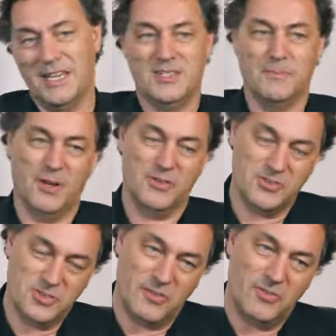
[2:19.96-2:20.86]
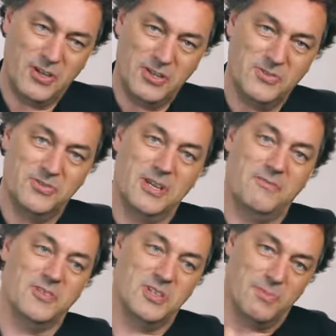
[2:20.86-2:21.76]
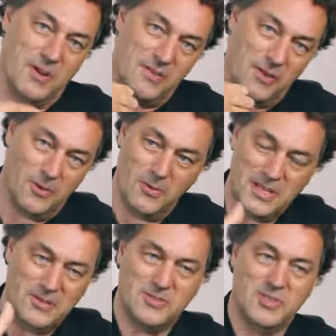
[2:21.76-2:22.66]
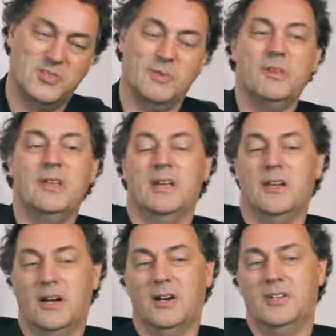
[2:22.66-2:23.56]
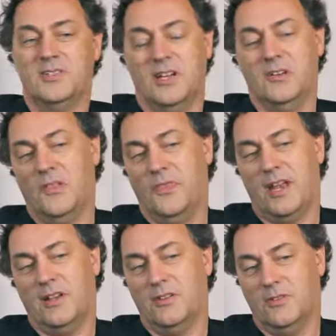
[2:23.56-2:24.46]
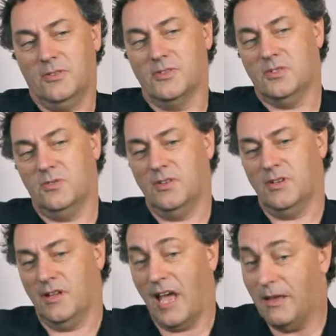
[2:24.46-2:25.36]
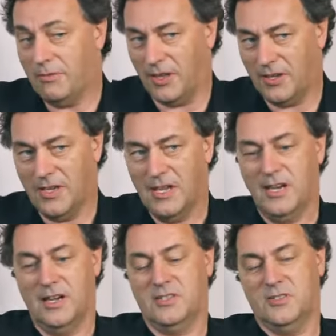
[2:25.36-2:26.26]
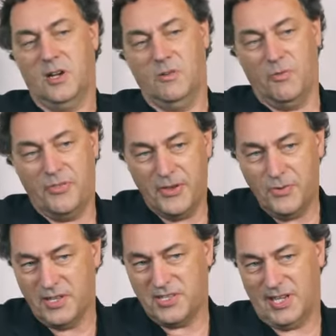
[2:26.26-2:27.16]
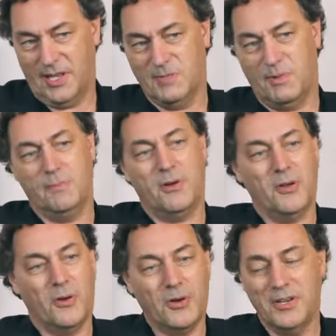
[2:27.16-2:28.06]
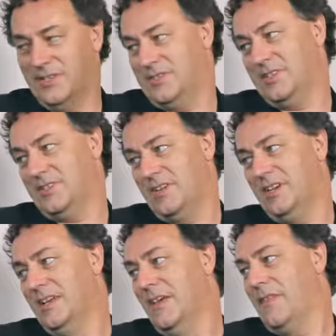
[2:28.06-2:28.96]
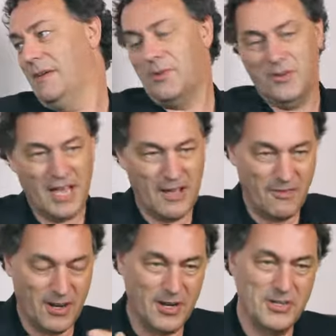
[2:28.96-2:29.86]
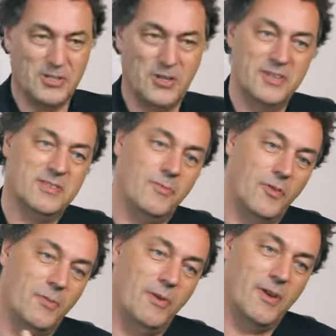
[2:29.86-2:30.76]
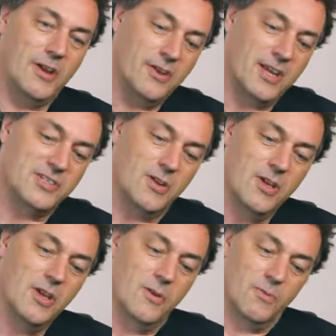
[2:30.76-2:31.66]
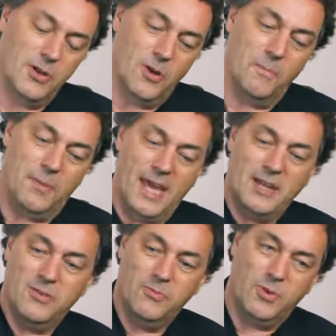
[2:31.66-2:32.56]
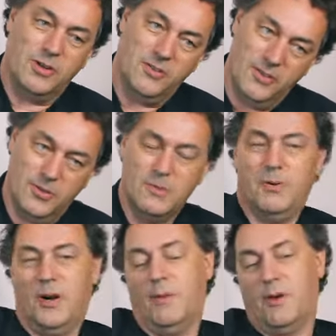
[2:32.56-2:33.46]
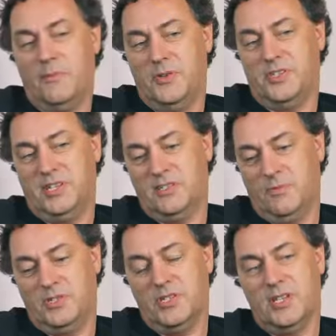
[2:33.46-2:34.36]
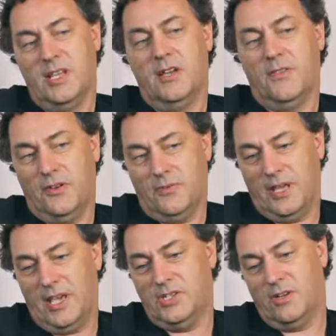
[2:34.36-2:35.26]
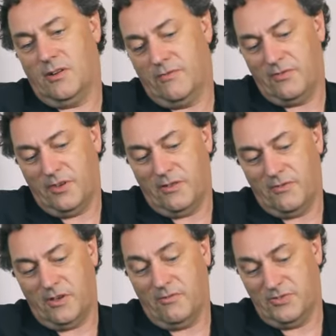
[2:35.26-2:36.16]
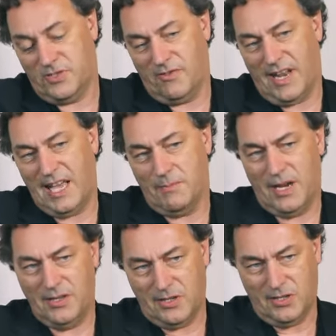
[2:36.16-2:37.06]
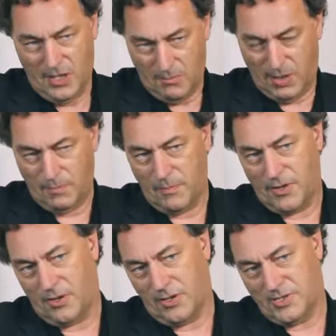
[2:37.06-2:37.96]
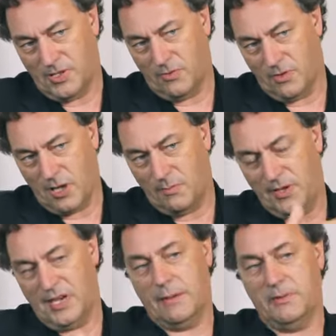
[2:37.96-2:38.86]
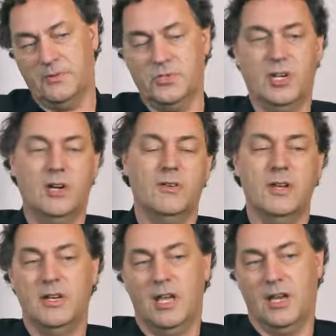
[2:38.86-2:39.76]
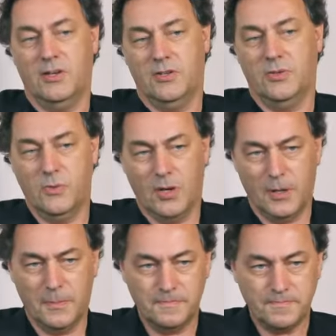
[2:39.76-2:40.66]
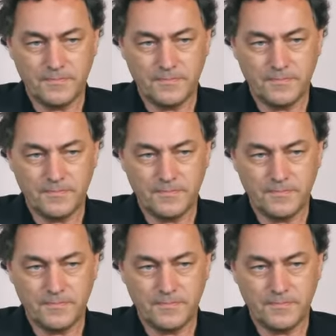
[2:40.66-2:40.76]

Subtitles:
It's about discovering new stuff, it's about the whole ecosystem, and artists are not that concerned, I think, necessarily with unit sales, but about audiences, right? They want to have large audiences, they want to be recognized. So we're going back to what the good part about music is, which is the creation of sort of like-minded people, but also being able to share and to